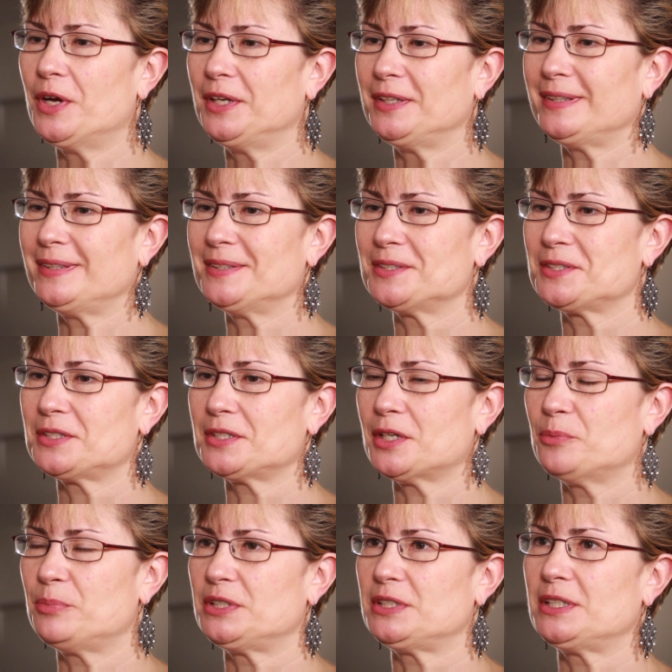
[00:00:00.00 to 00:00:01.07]
one is
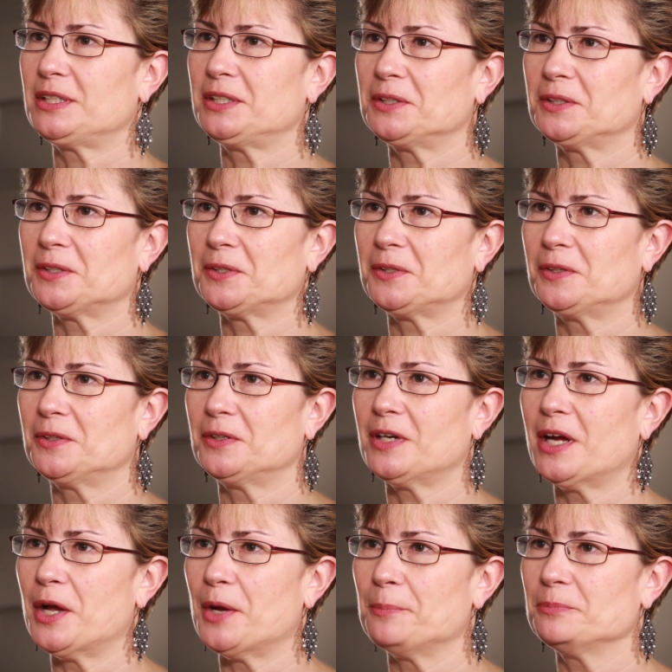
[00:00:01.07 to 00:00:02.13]
a
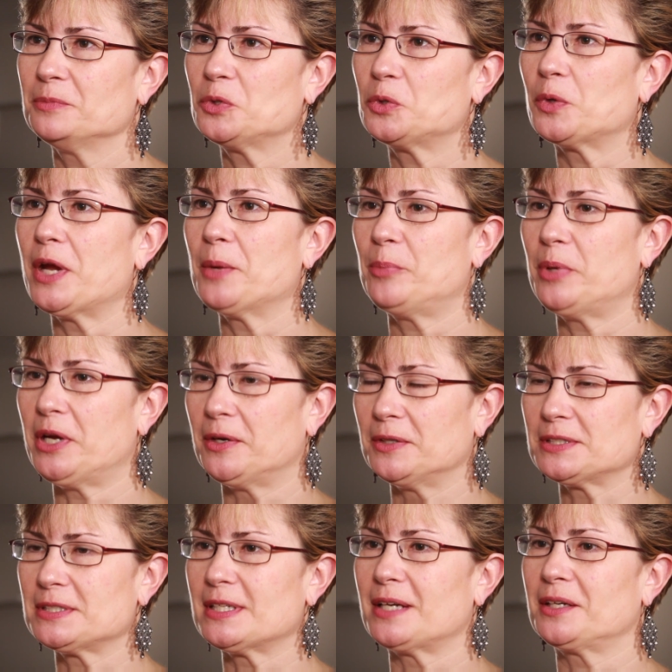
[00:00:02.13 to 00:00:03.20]
particular
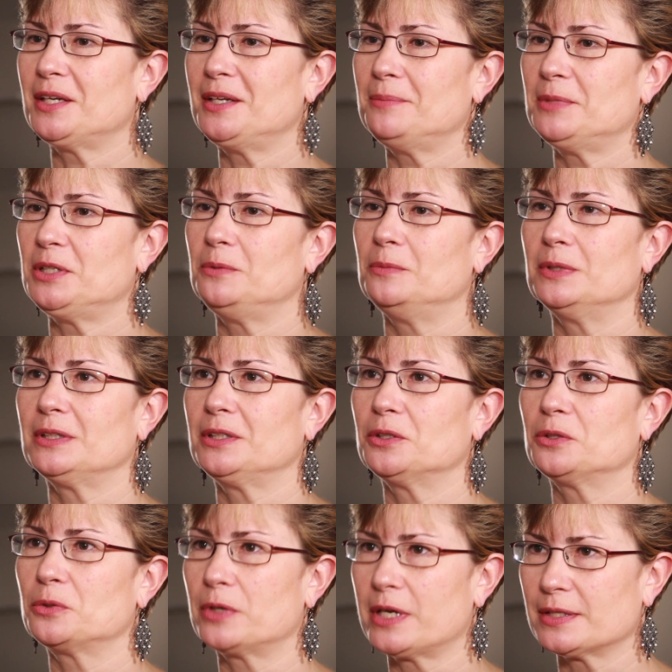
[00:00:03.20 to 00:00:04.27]
grandparents that came in with
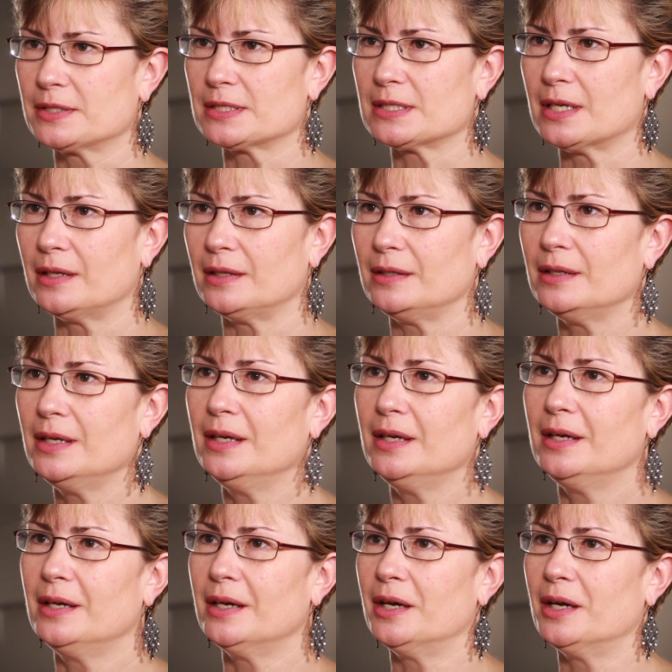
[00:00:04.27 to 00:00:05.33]
their grandson.
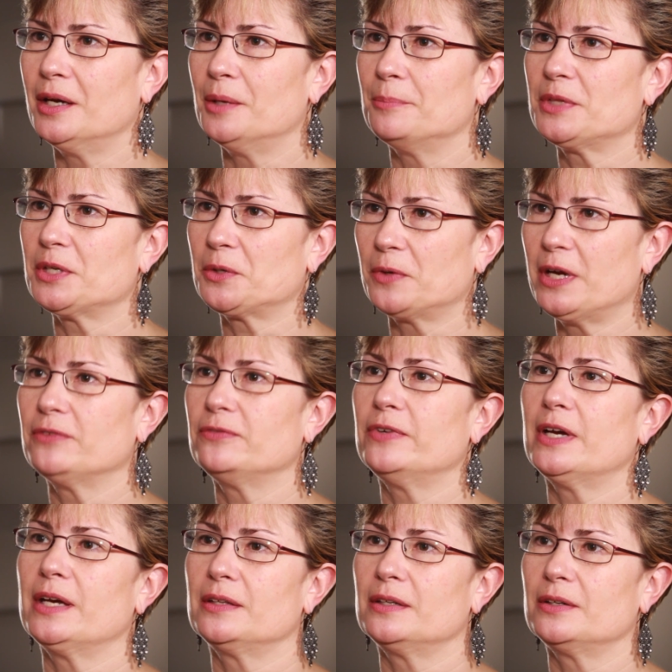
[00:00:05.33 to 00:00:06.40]
The
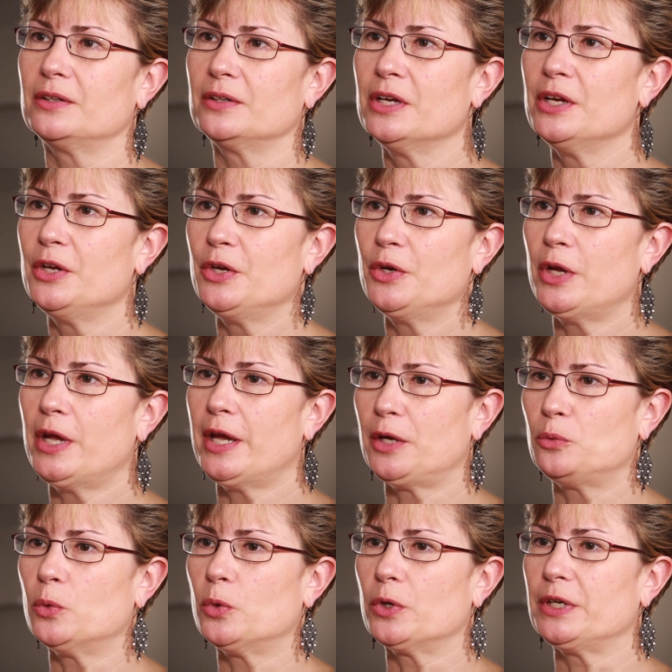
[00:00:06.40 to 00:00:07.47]
grandfather
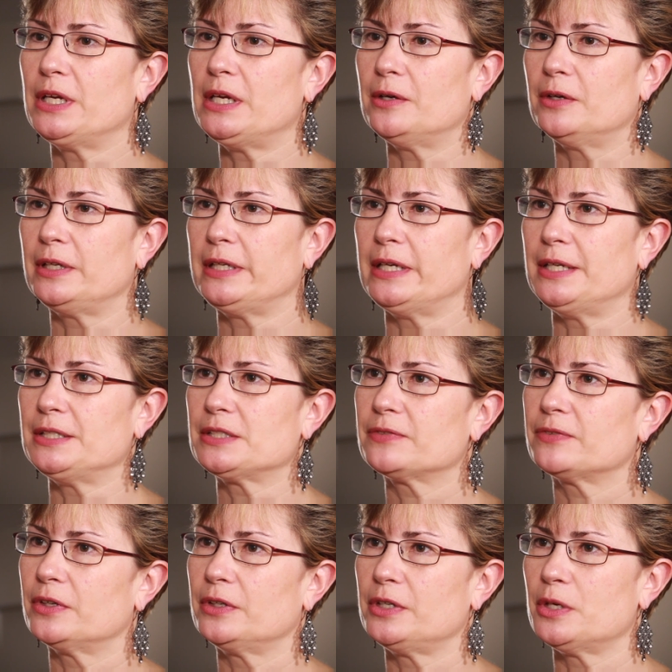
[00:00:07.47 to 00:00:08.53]
had worn hearing aids
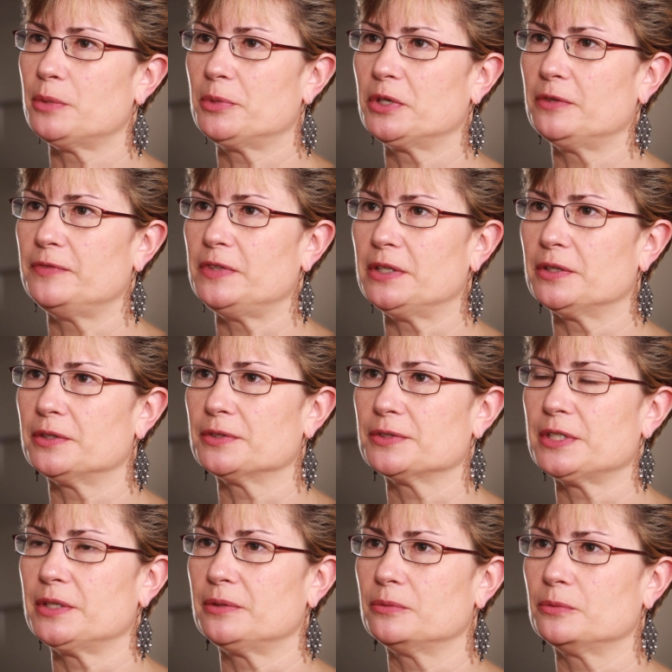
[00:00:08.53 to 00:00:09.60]
for a number of
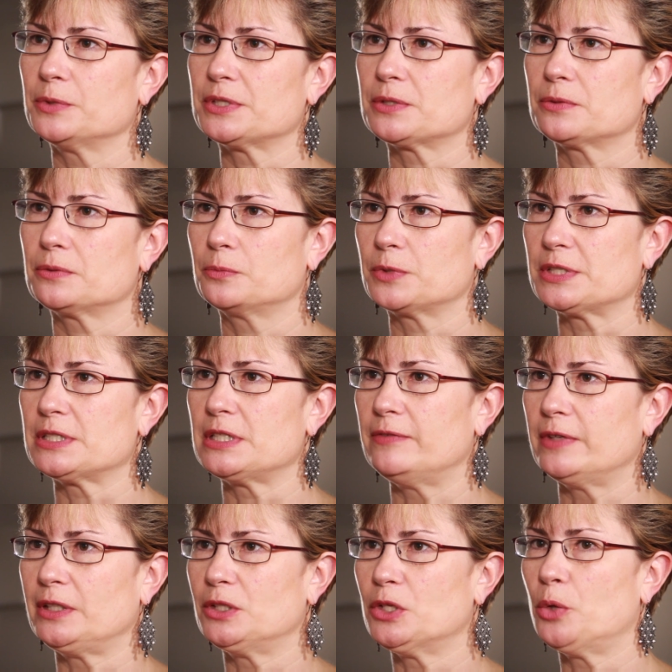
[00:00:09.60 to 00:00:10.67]
years and was
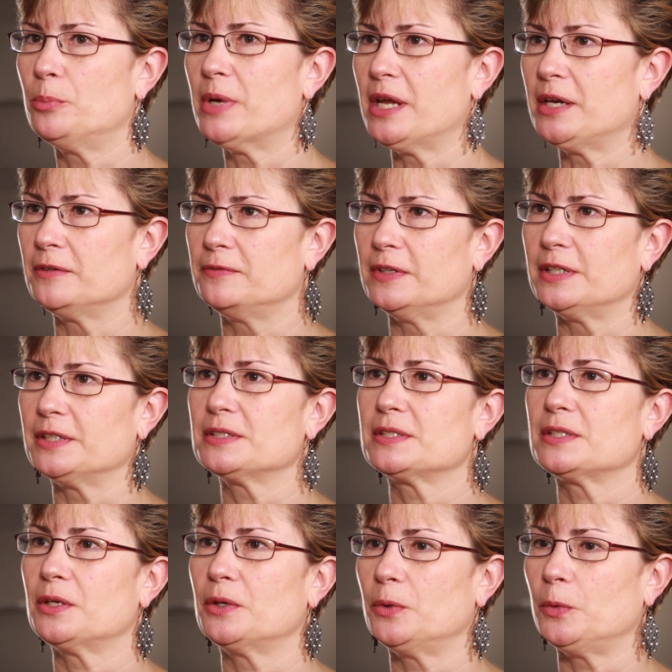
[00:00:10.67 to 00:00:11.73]
receiving no benefit,
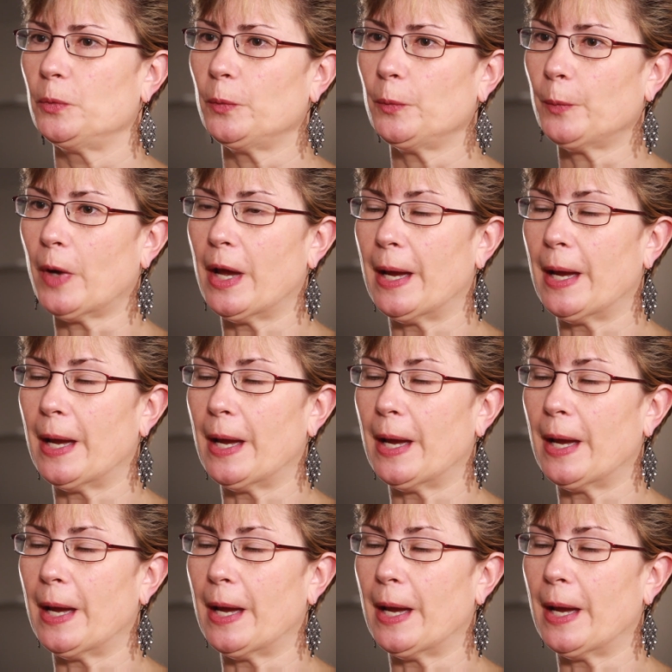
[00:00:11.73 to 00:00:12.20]
so